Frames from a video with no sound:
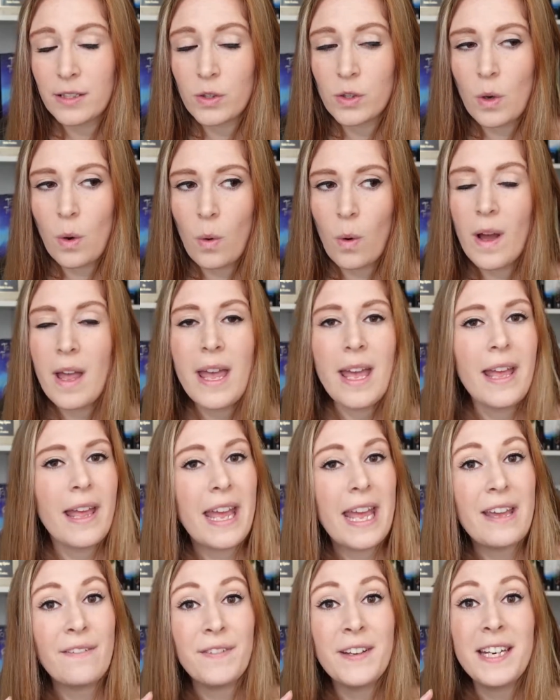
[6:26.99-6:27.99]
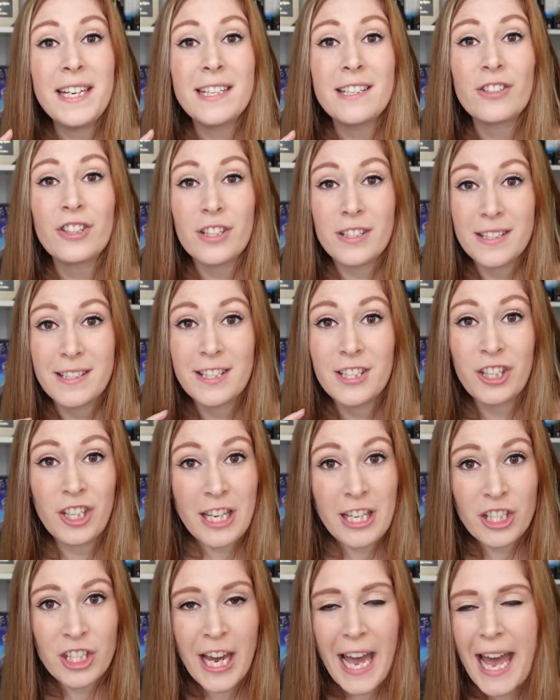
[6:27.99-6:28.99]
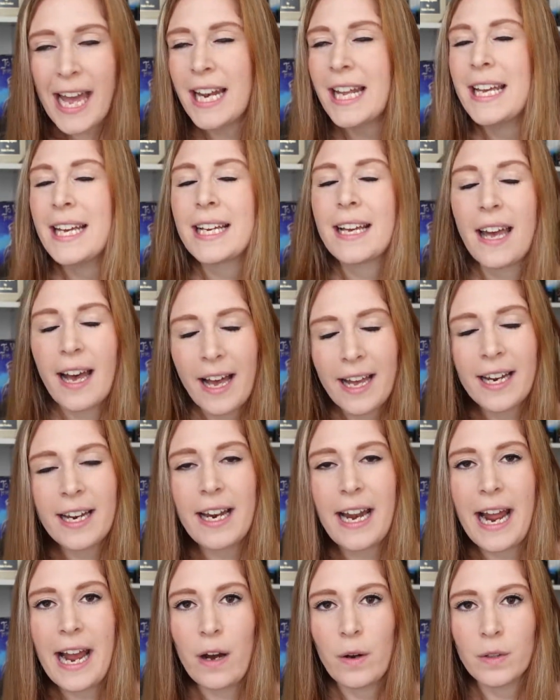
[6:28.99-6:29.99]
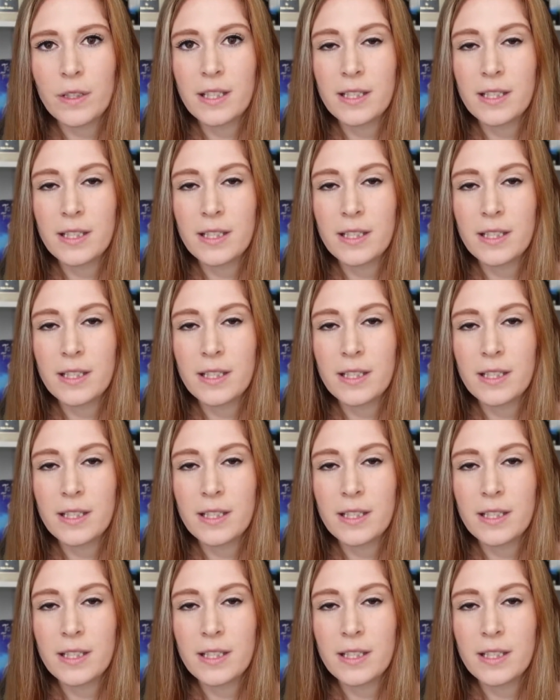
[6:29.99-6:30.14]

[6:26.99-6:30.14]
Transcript: So, if it is just chit-chat, cut it out.